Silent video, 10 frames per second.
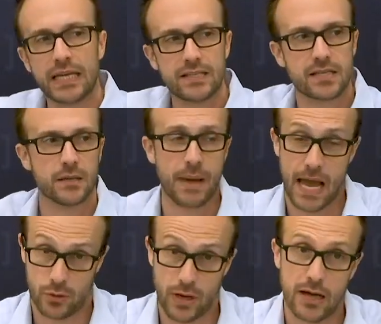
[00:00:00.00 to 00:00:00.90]
into the
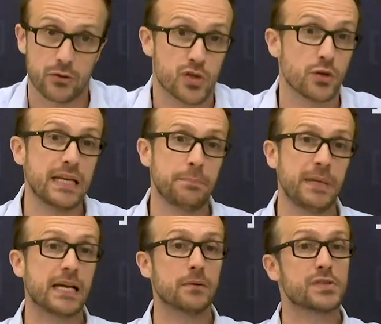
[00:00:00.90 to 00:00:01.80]
background so that it
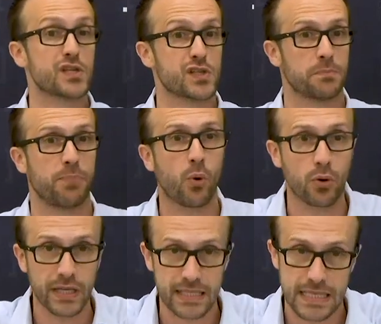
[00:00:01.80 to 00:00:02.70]
becomes a
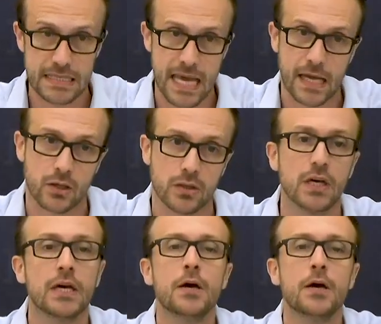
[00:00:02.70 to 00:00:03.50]
supporting detail,